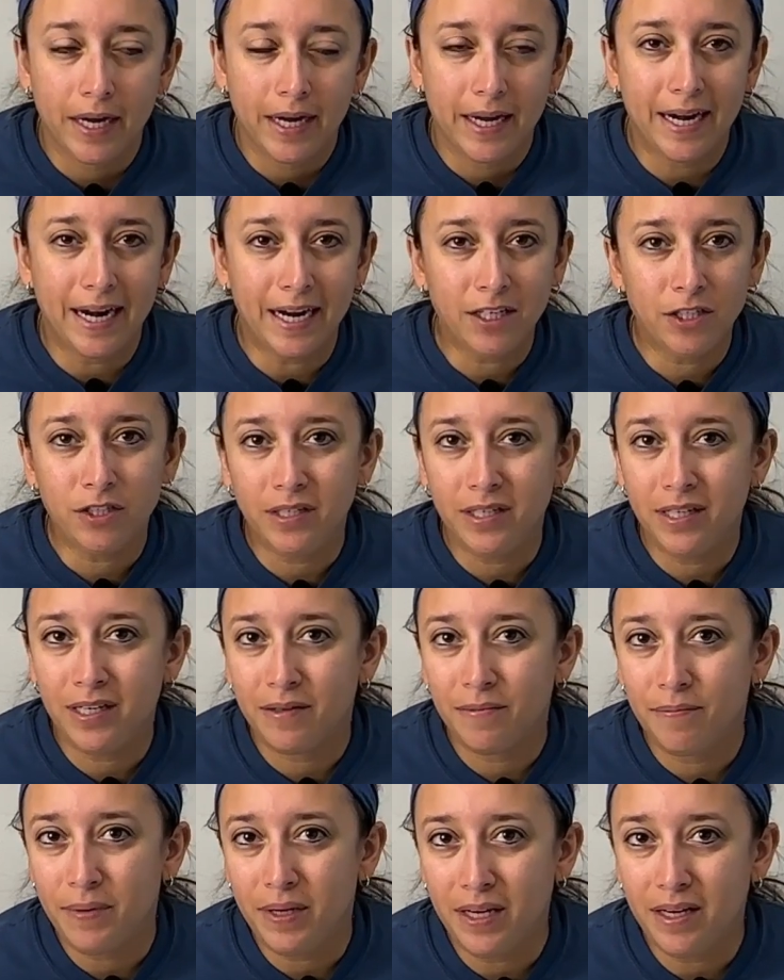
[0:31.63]
it actually
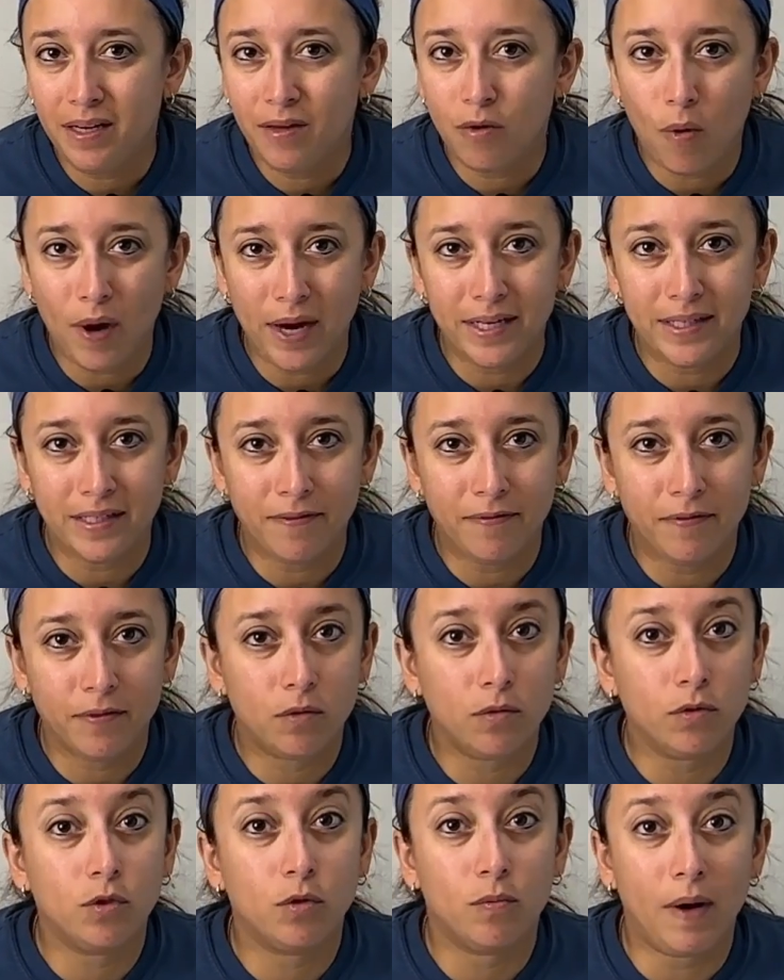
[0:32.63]
can be quite
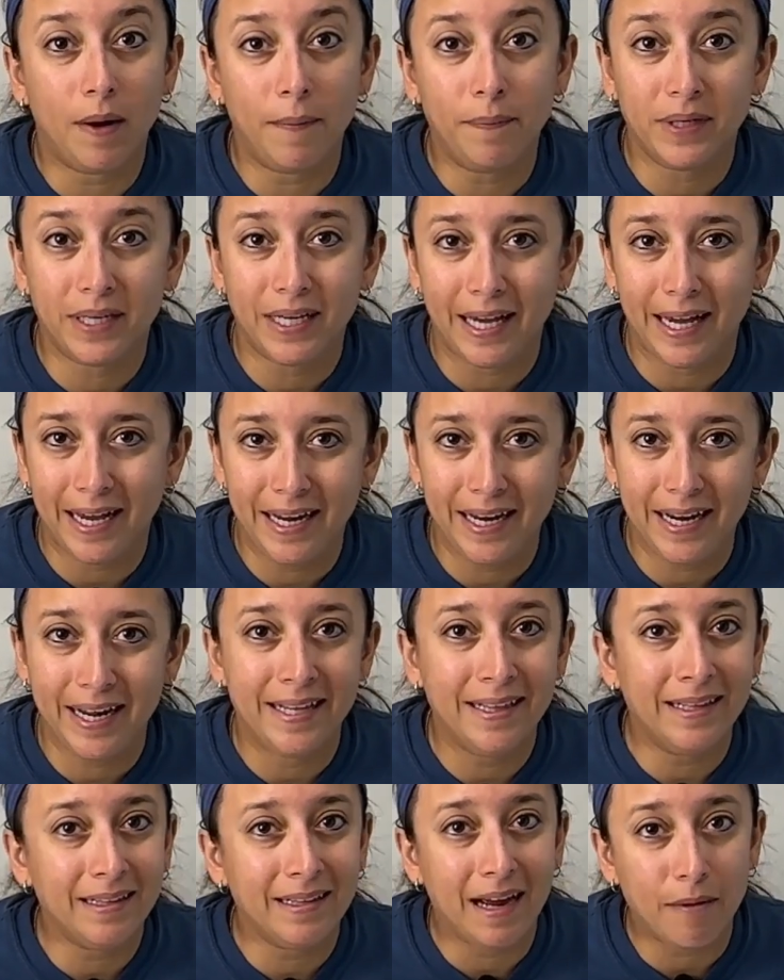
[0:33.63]
difficult to replicate in
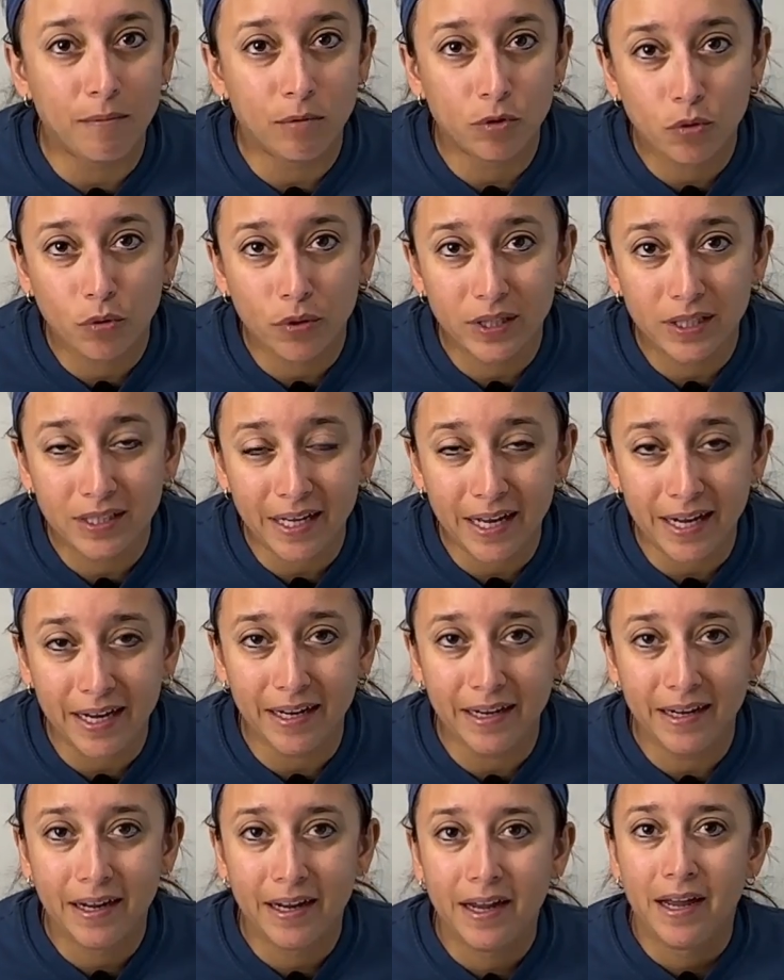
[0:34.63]
the laboratory
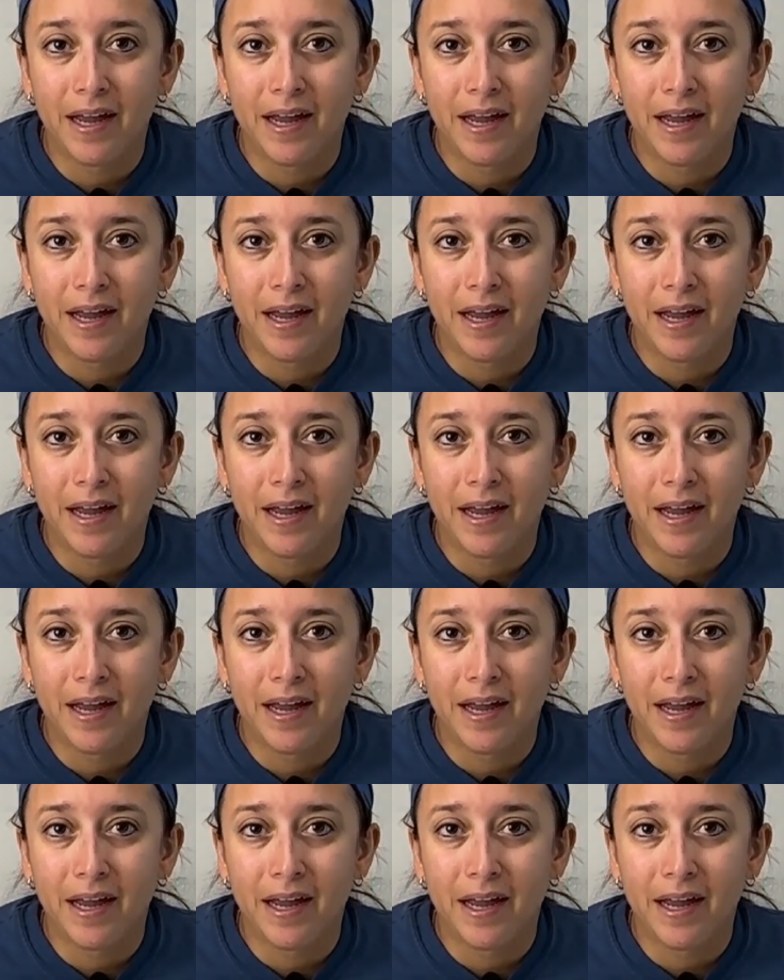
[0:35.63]
setting.